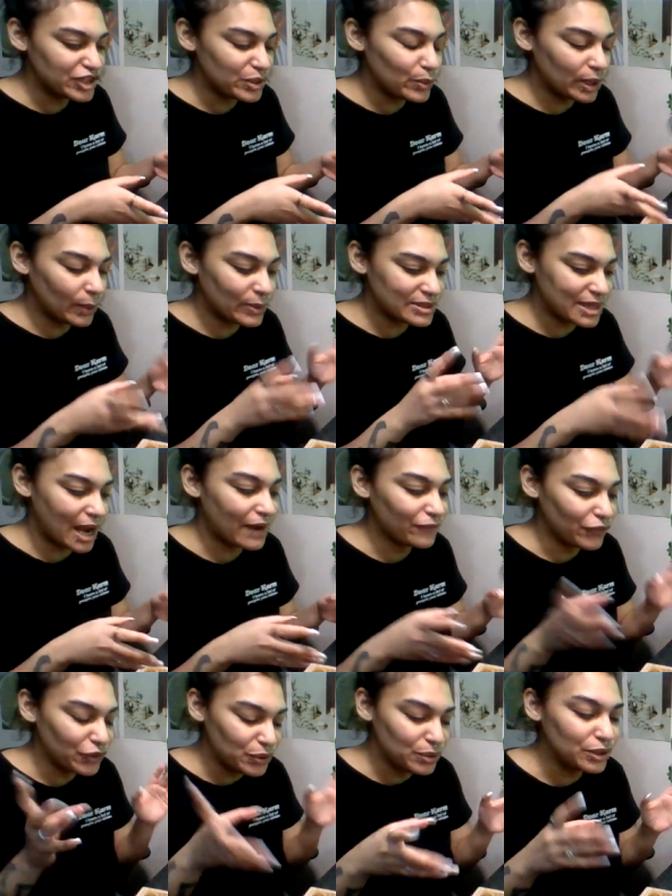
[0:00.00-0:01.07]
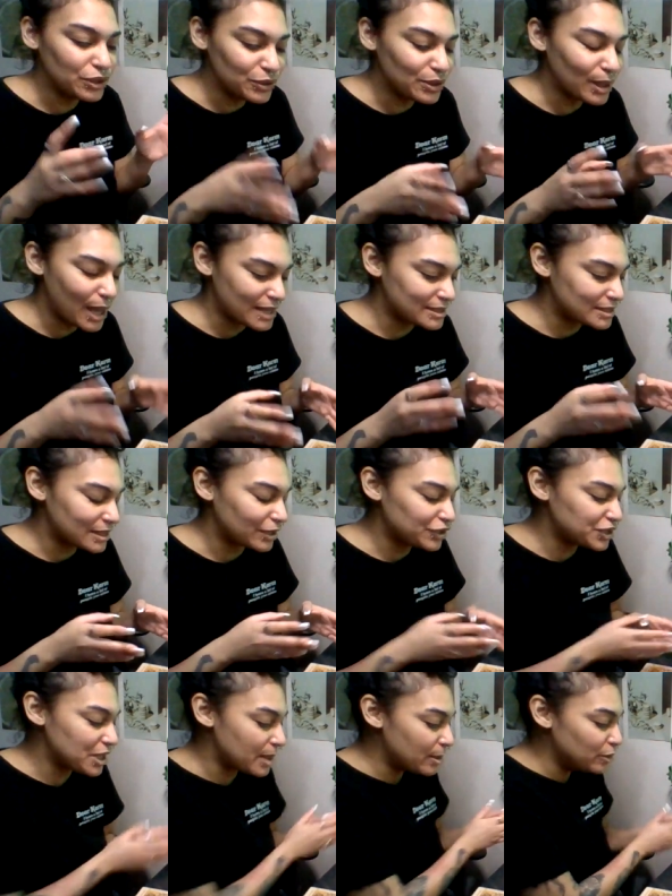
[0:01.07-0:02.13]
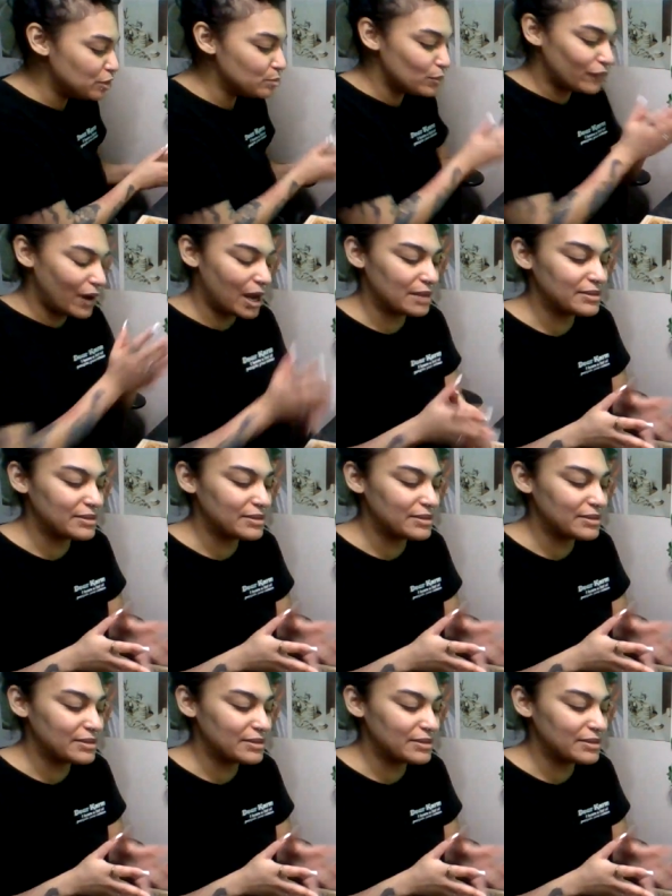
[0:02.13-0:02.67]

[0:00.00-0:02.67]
when it was time for you to utilize this energy, and then you move on.